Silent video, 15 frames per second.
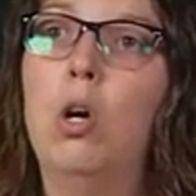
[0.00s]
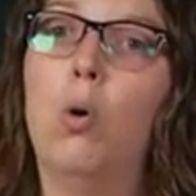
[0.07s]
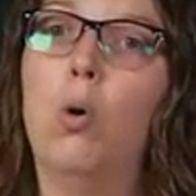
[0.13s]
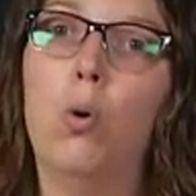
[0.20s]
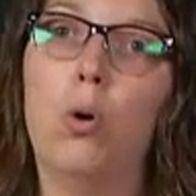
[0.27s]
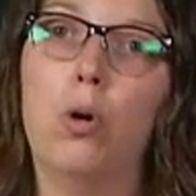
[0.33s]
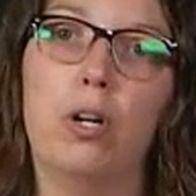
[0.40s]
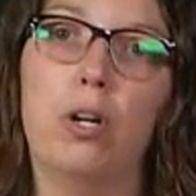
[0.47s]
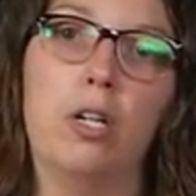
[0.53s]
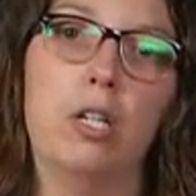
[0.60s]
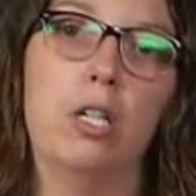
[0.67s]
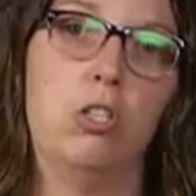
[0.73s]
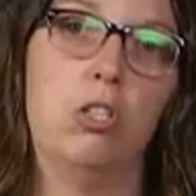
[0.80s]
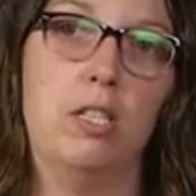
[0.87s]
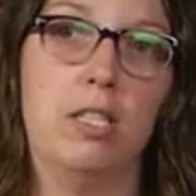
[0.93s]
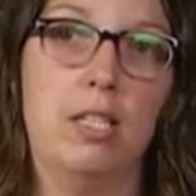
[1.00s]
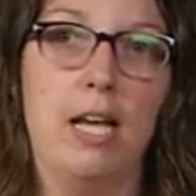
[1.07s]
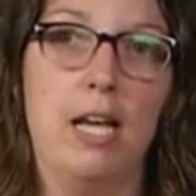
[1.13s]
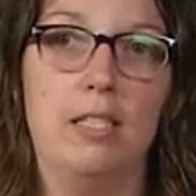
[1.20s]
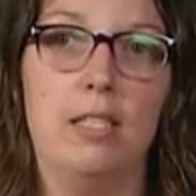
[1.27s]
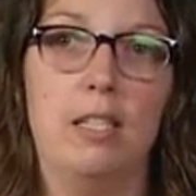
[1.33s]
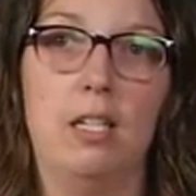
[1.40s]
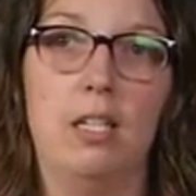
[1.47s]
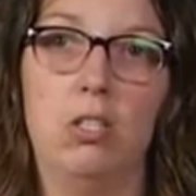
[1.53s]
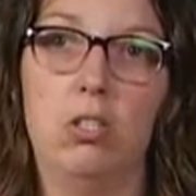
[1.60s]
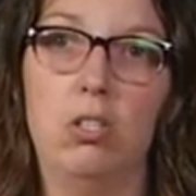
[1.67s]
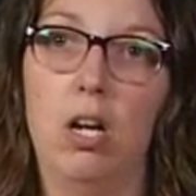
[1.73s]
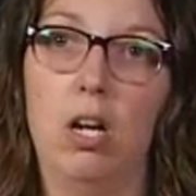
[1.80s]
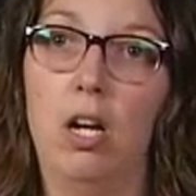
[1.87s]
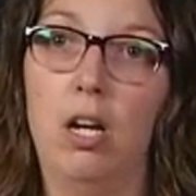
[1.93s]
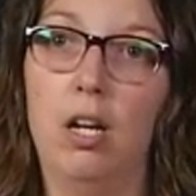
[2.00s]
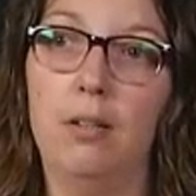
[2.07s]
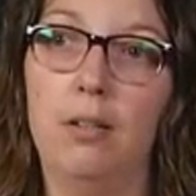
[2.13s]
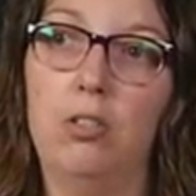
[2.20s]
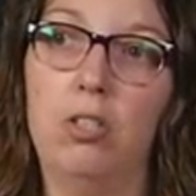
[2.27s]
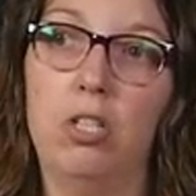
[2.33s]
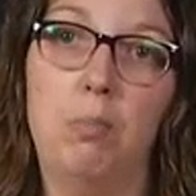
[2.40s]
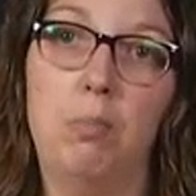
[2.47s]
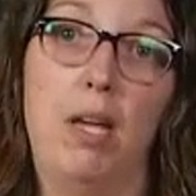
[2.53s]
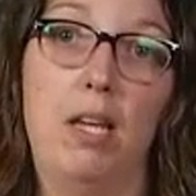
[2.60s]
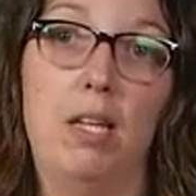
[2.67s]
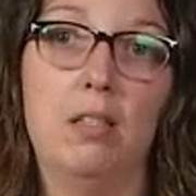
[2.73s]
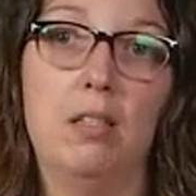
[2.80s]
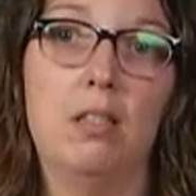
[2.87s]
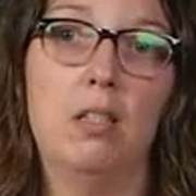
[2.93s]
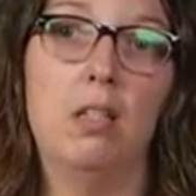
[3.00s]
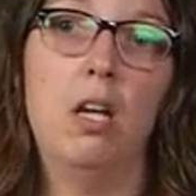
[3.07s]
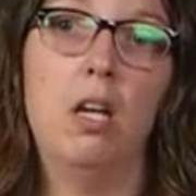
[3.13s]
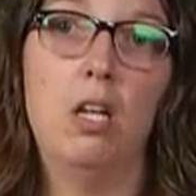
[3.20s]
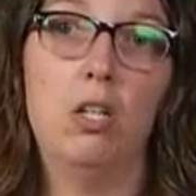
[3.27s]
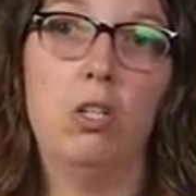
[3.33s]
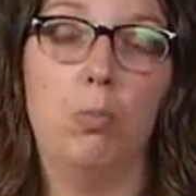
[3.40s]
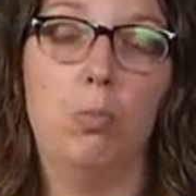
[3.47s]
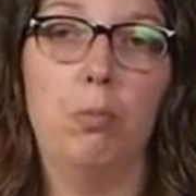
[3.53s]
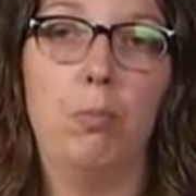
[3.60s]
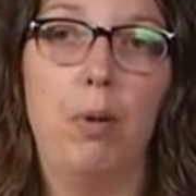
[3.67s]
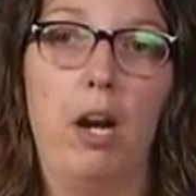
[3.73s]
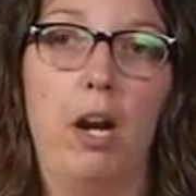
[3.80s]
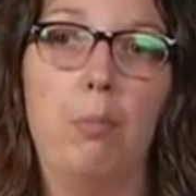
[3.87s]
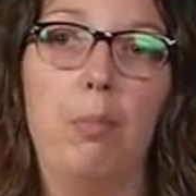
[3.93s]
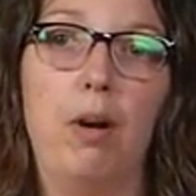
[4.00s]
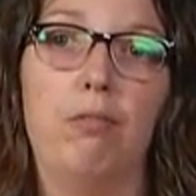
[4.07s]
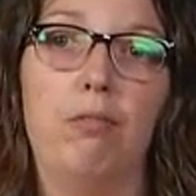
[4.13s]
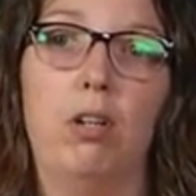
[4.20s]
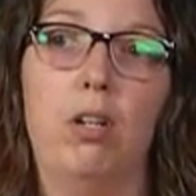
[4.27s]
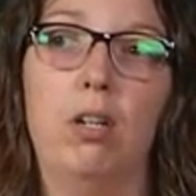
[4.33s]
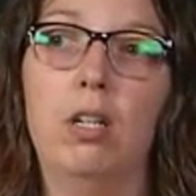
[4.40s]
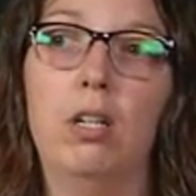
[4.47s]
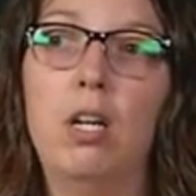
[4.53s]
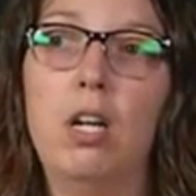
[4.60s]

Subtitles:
or tris acid and tris base to prepare a buffer.